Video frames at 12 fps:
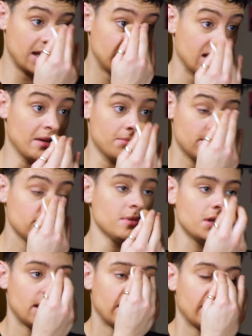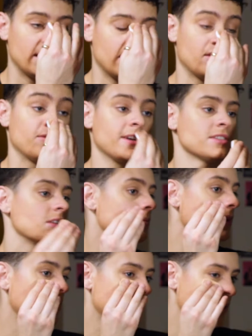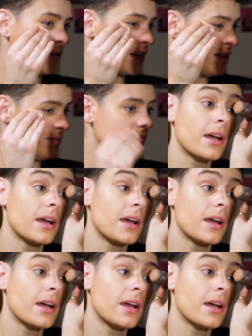them. I identify as non-binary.